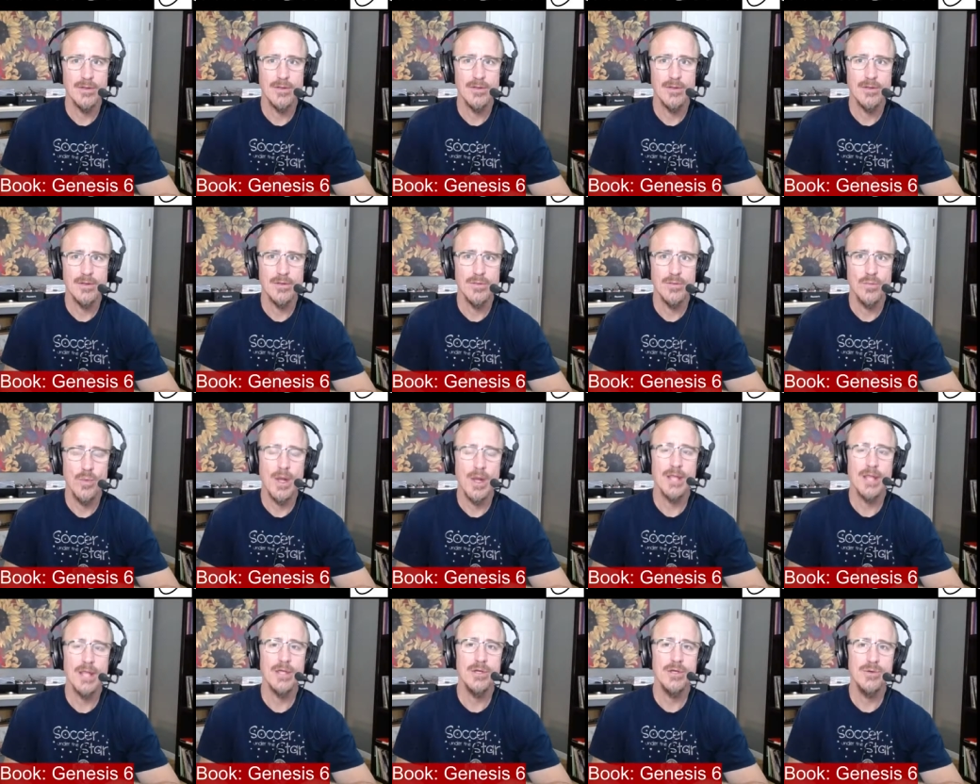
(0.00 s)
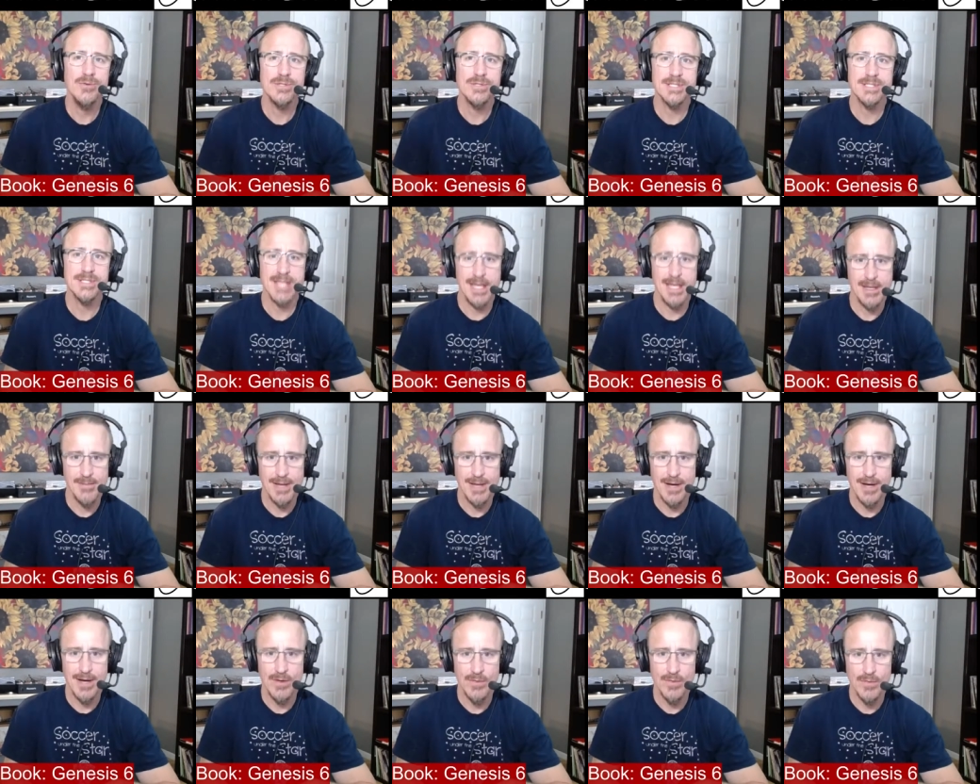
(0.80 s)
what you say
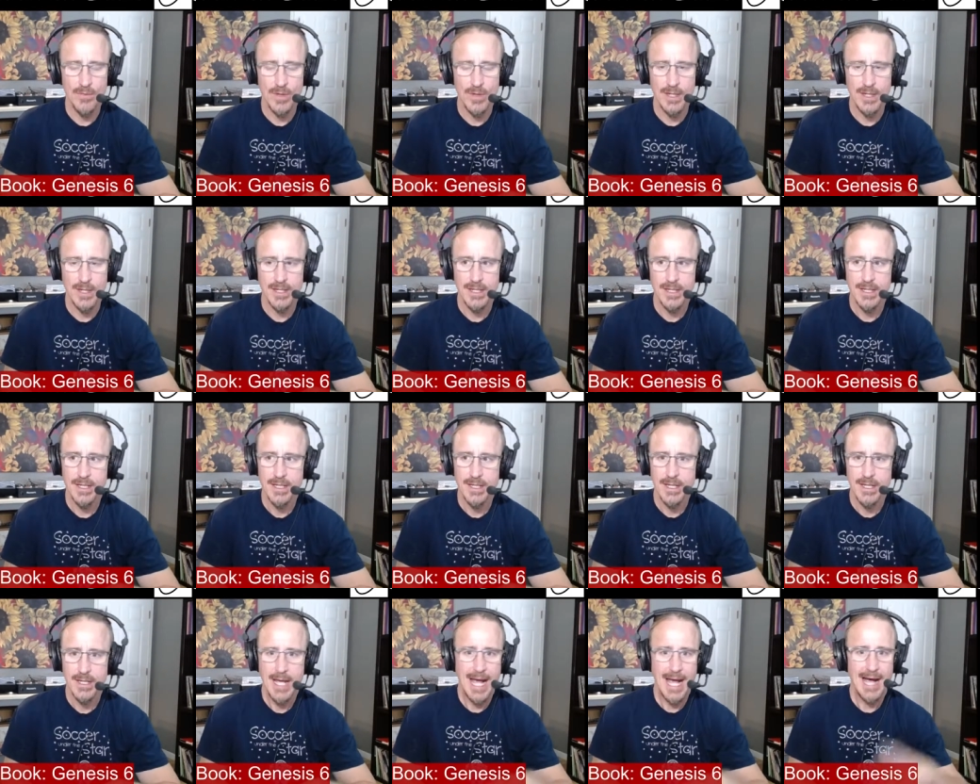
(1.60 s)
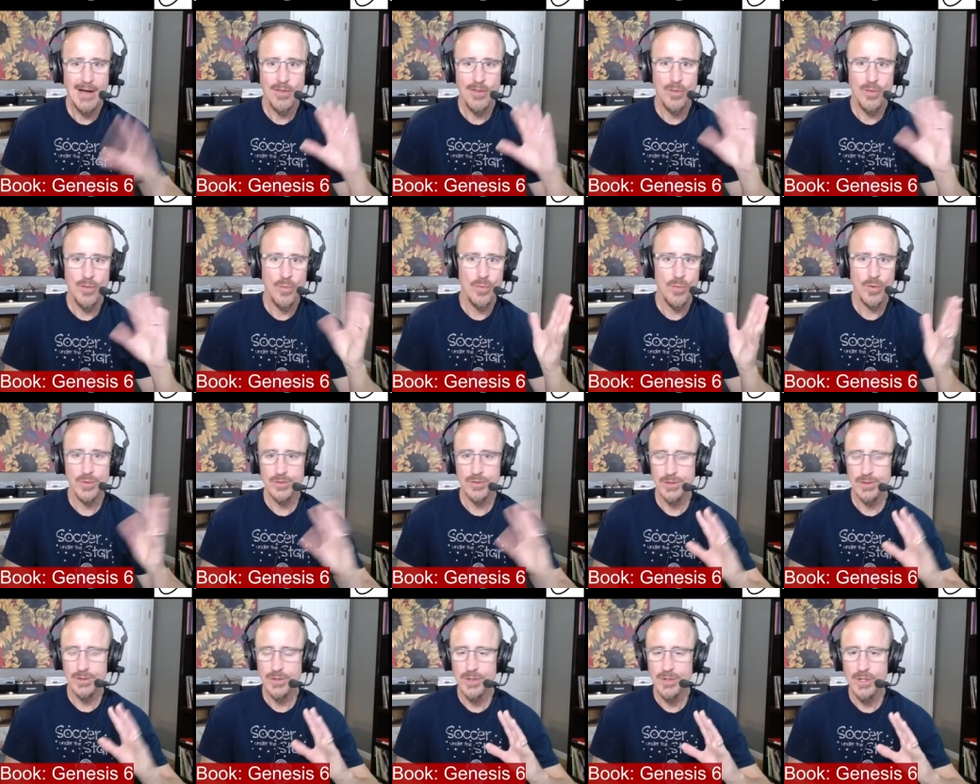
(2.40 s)
about what how the
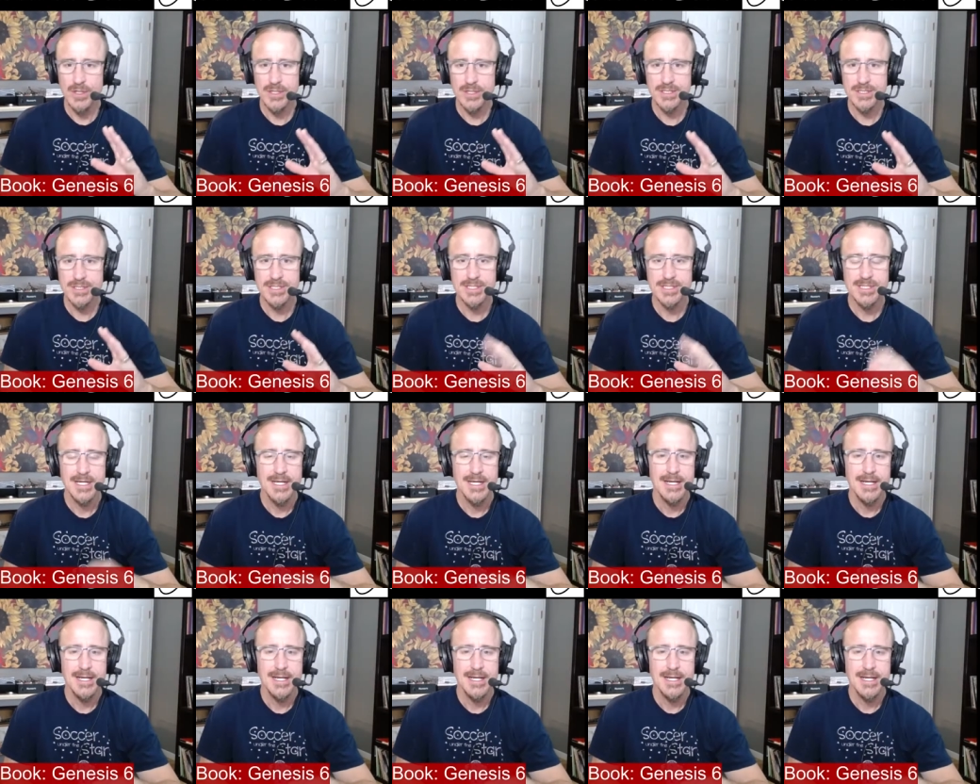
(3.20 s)
world looks.